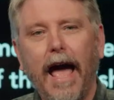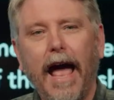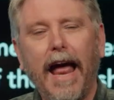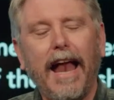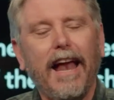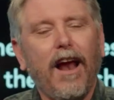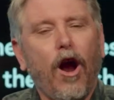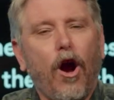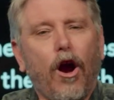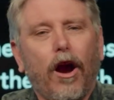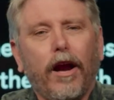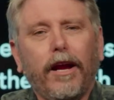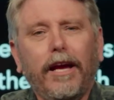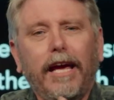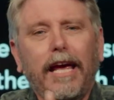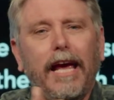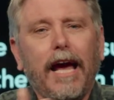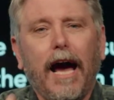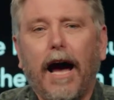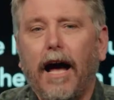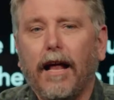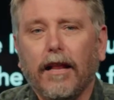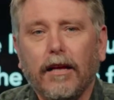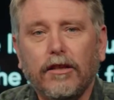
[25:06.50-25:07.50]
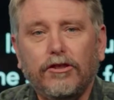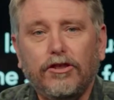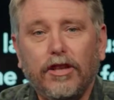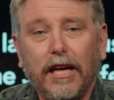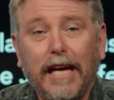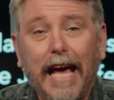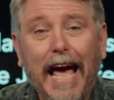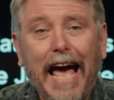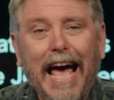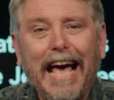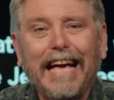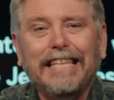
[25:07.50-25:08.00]
And
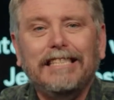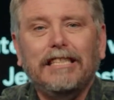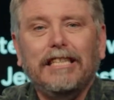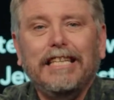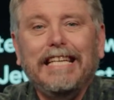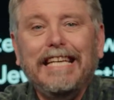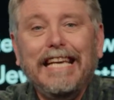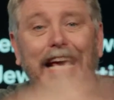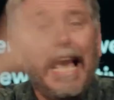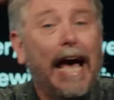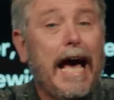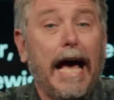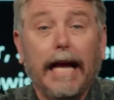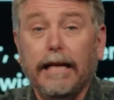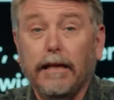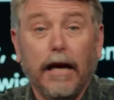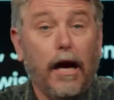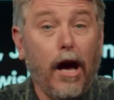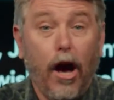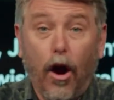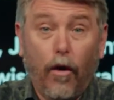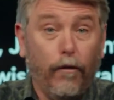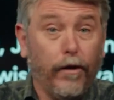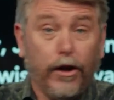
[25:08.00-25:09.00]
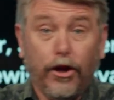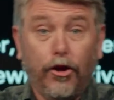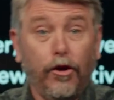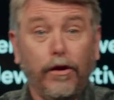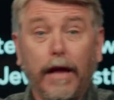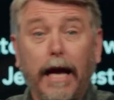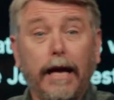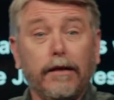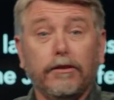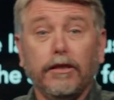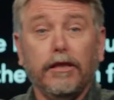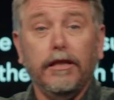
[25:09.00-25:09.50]
archaeology has yet, over
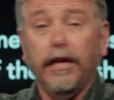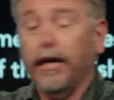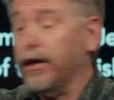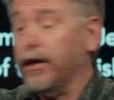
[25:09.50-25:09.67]
2,000